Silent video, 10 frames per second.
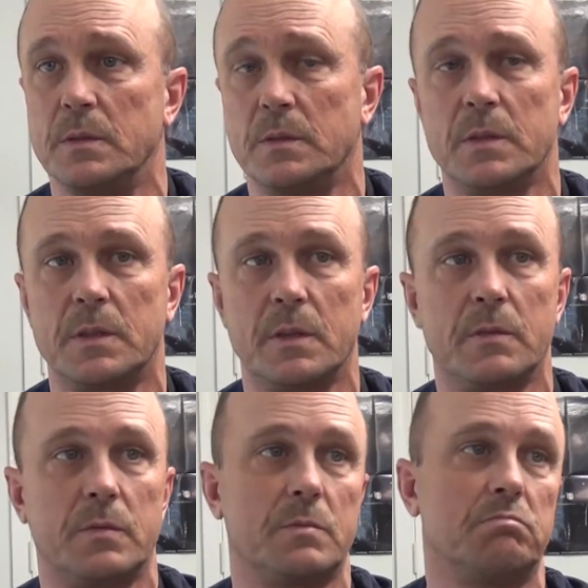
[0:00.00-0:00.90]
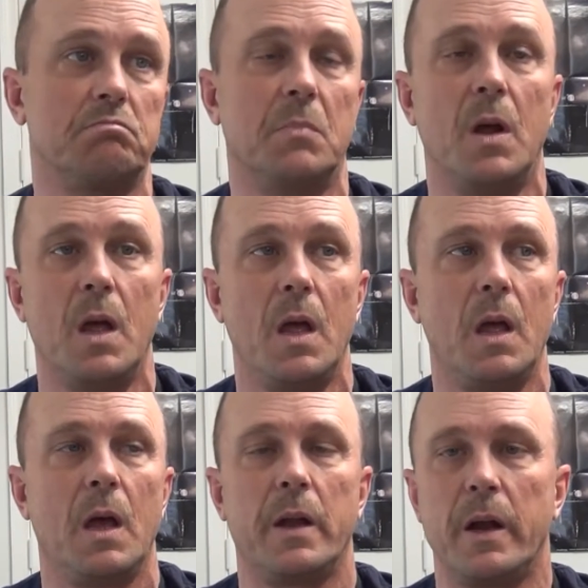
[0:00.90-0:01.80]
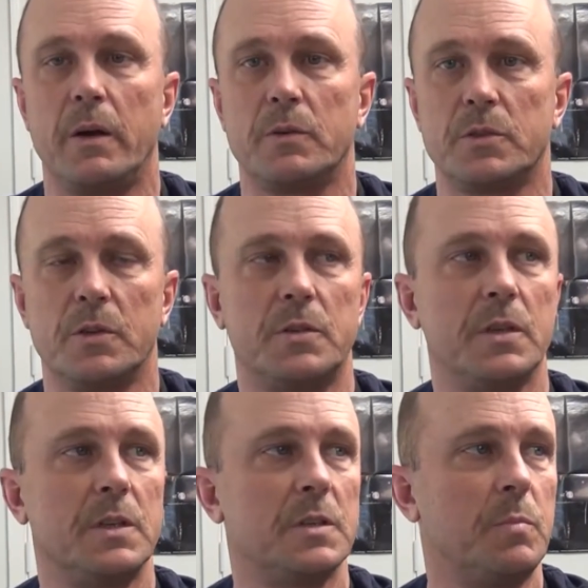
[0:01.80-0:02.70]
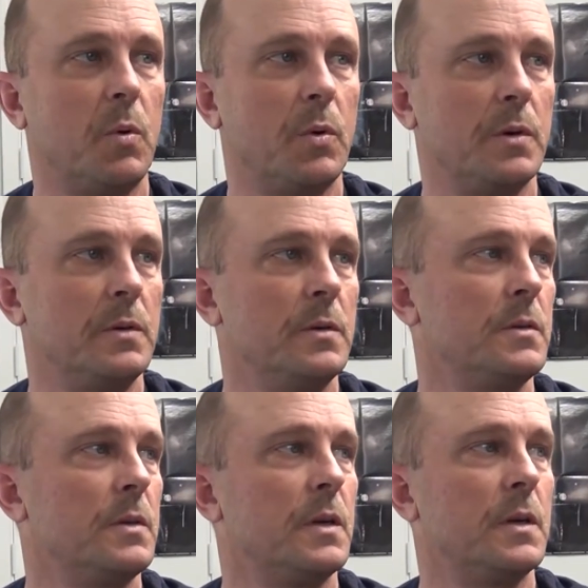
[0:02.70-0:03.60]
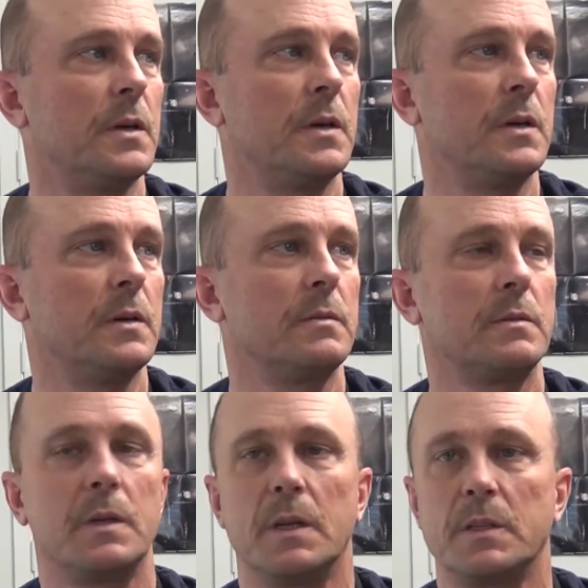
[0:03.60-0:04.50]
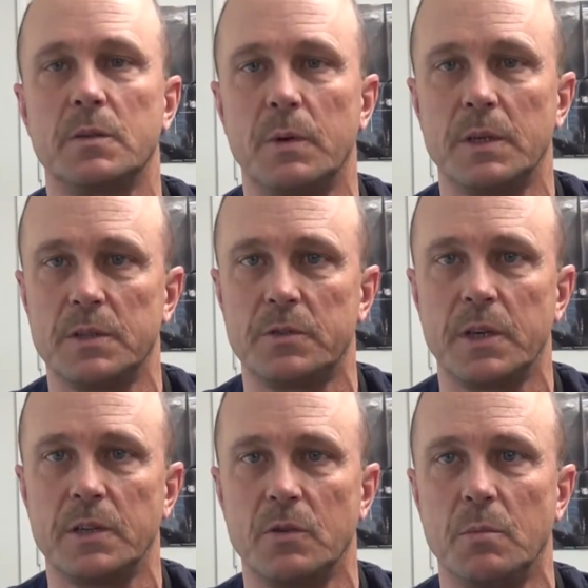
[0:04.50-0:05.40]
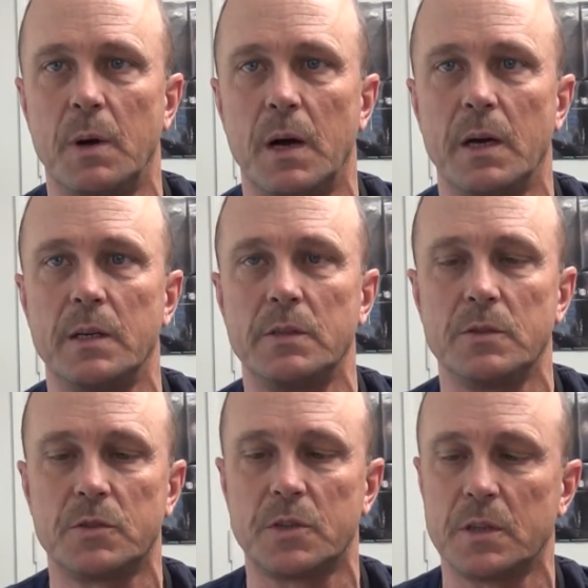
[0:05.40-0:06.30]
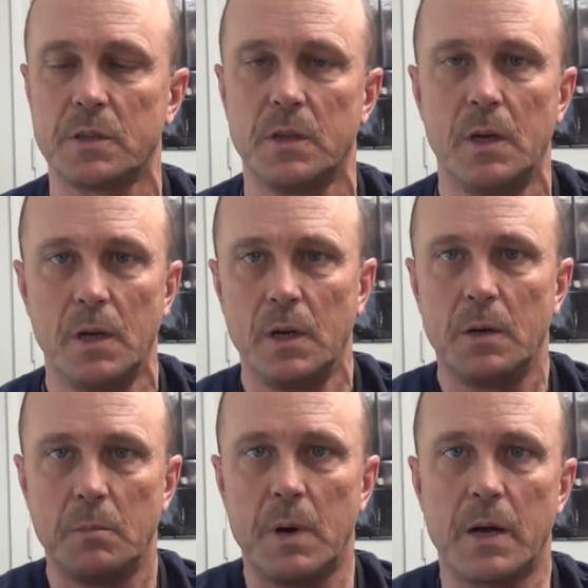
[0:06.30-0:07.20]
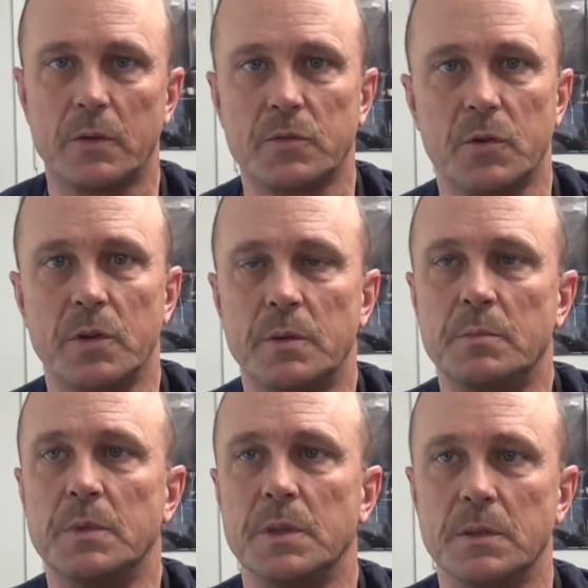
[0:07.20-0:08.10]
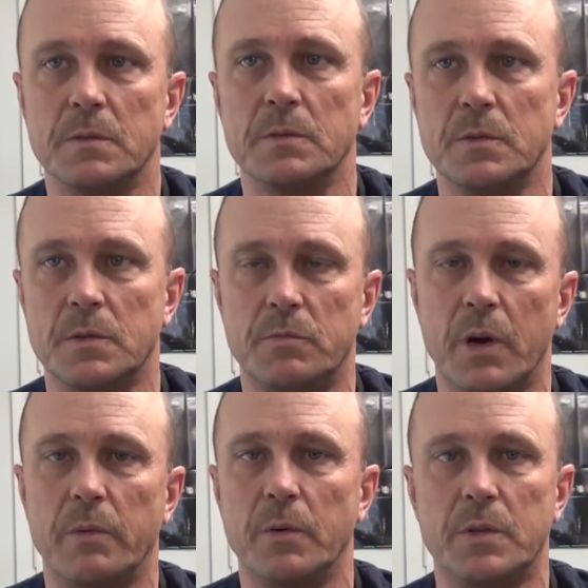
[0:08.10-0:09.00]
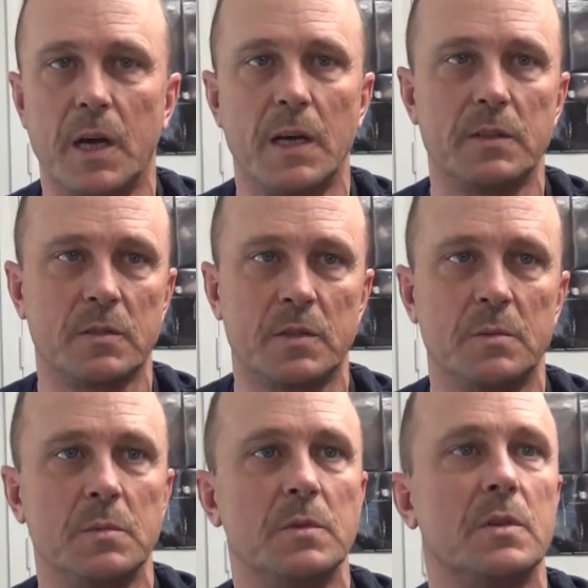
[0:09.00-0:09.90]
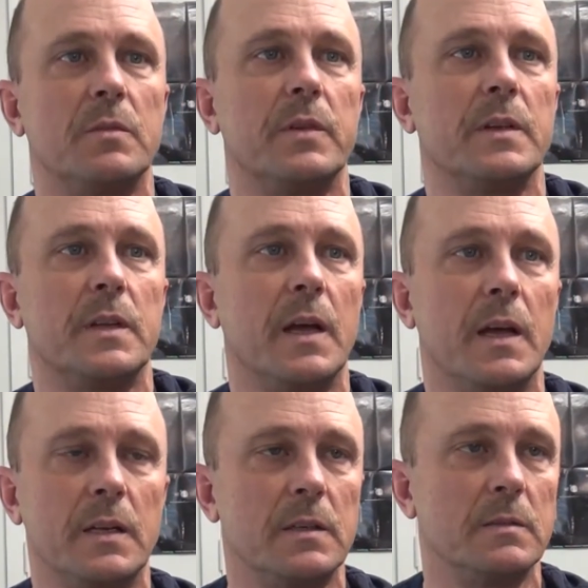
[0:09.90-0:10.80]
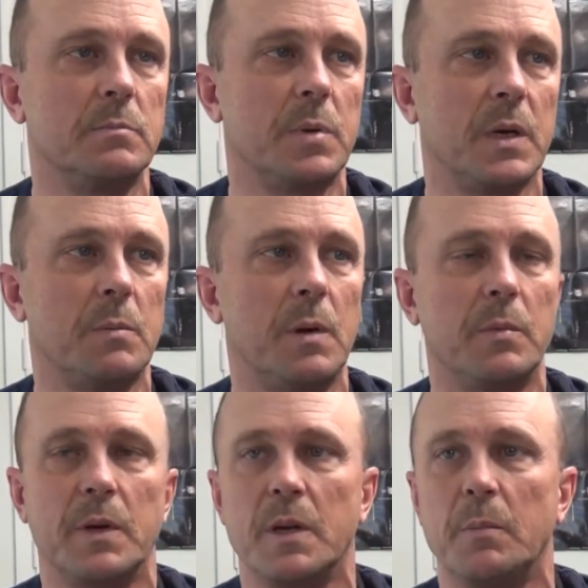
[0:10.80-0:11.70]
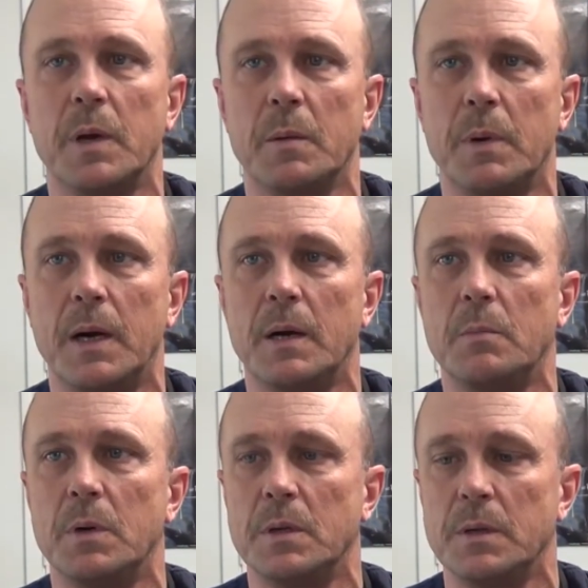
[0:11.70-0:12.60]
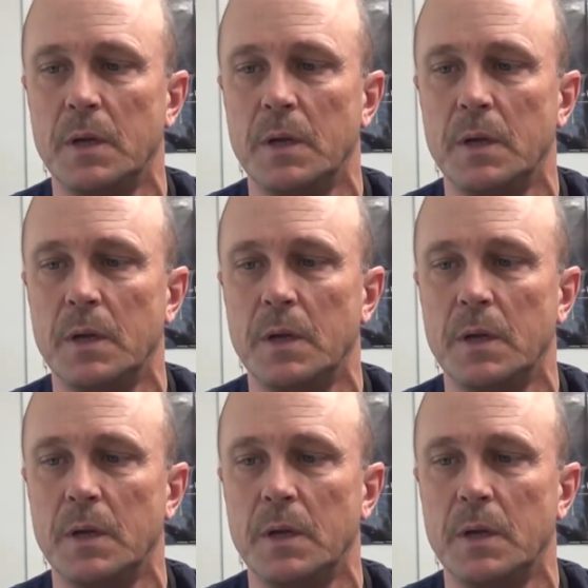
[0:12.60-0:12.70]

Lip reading: he'll sit there for an hour or so till he gets bored. And he likes to watch the trains go by, and he'll stick models on them and railroad ties on them and stuff like that, and pick them up when they come back by. But